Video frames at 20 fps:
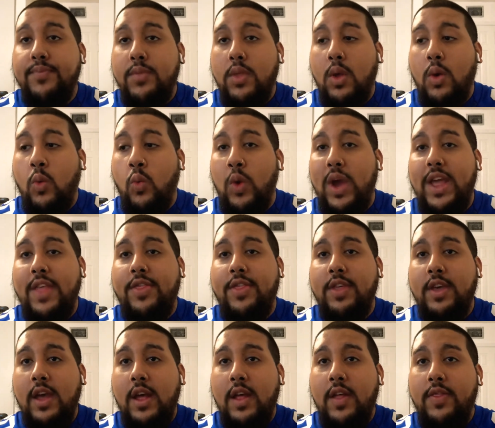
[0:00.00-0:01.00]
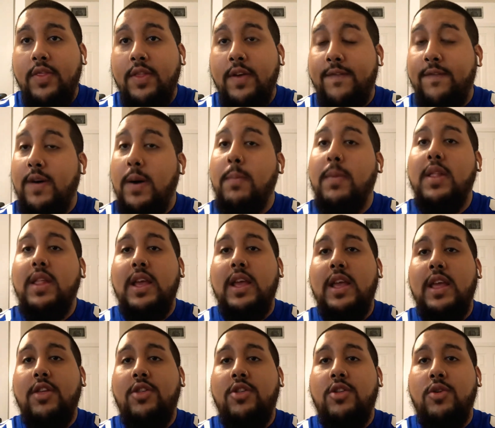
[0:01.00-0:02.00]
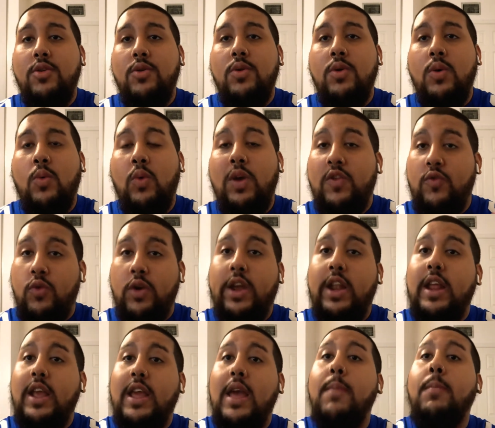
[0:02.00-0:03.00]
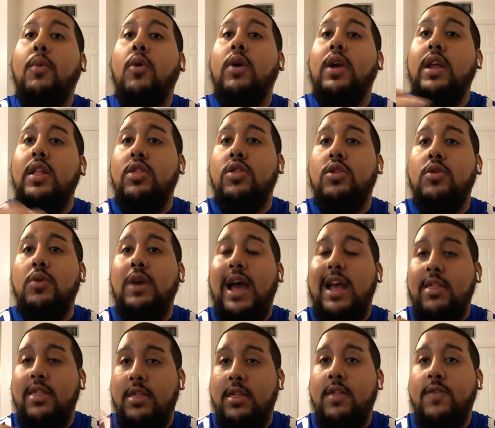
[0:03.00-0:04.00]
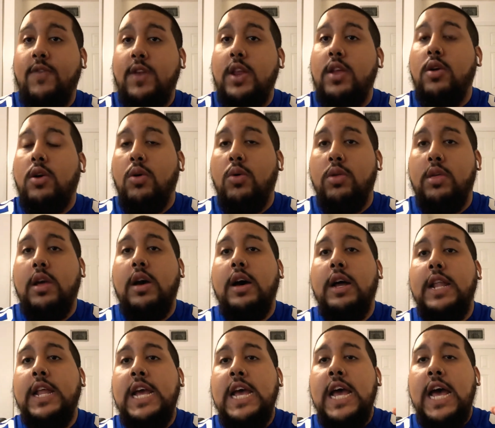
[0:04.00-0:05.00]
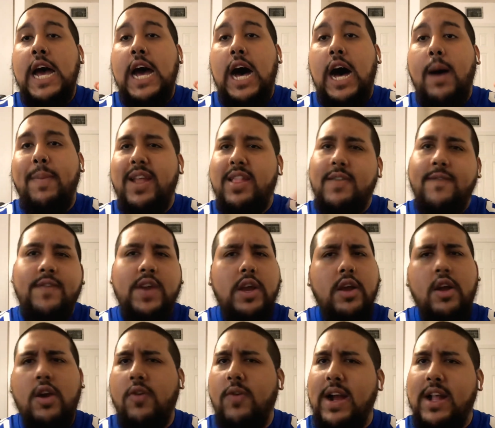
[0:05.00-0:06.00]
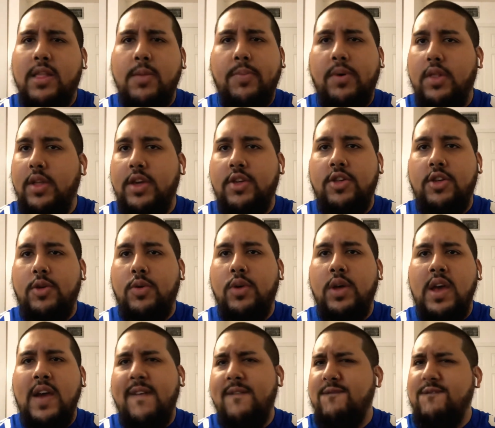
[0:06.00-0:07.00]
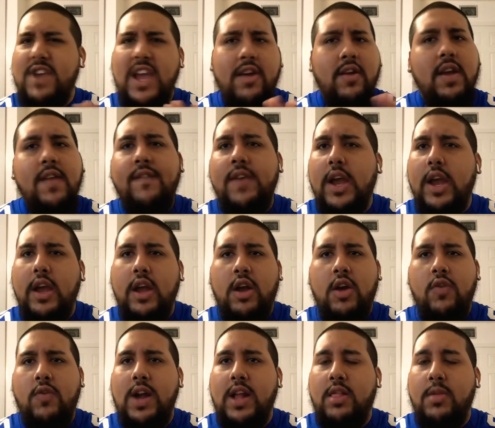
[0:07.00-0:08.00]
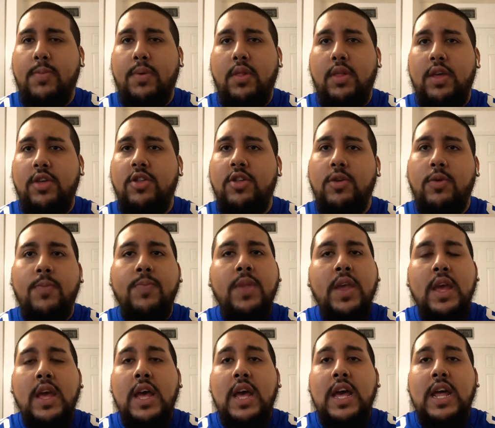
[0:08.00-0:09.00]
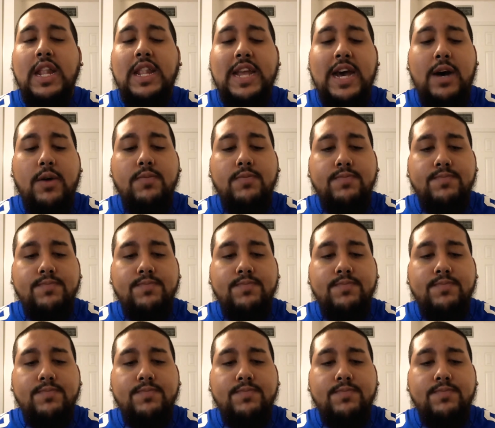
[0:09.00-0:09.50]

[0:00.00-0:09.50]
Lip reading: with the fumbling issue, which we're going to get more into as this video goes on. It's a very correctable issue. Very, very correctable issue. Now,